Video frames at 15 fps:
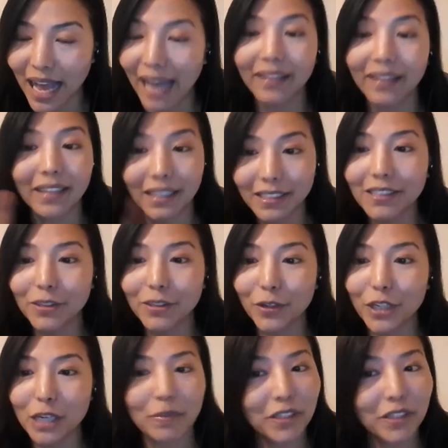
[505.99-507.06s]
And this is
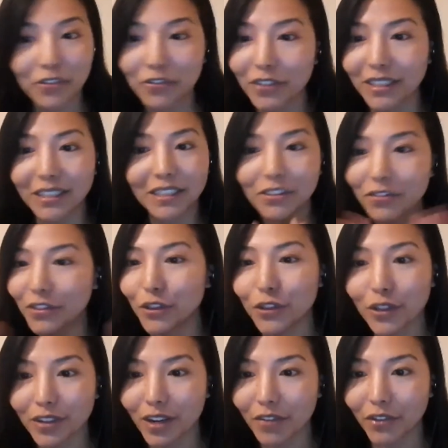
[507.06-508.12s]
going to be different in different
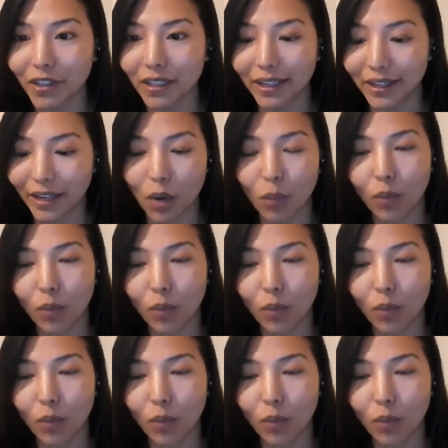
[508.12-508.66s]
geographical area.